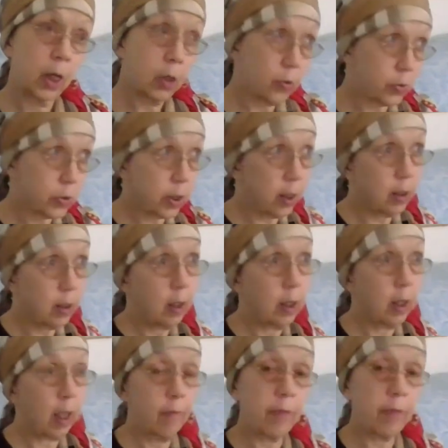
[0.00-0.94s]
You see,
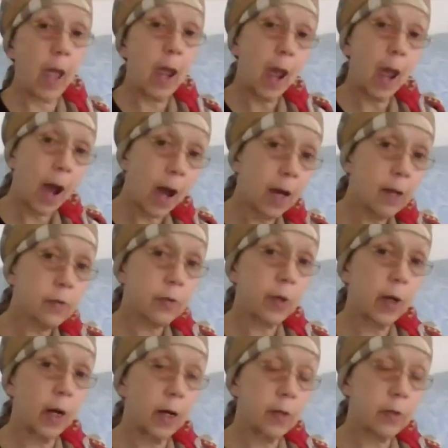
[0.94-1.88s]
if they
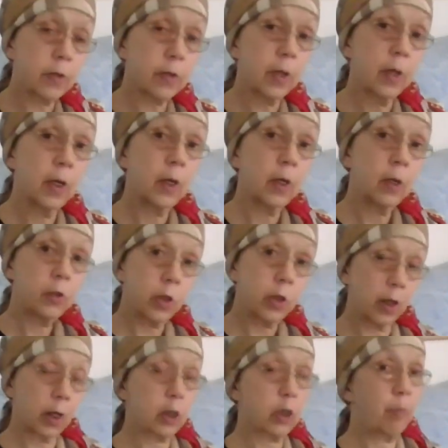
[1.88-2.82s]
ask us
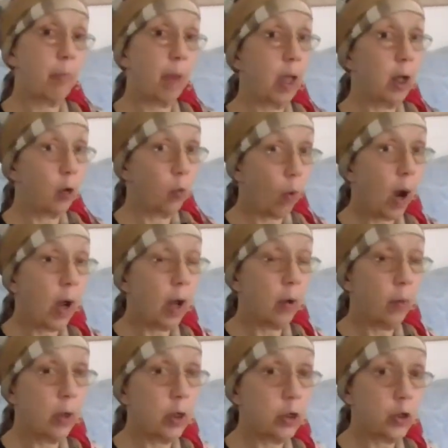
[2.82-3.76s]
to explain
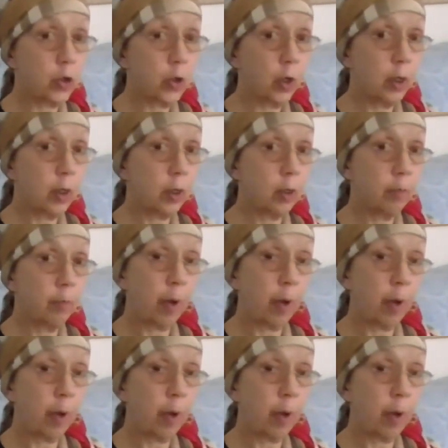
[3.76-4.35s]
why, we should,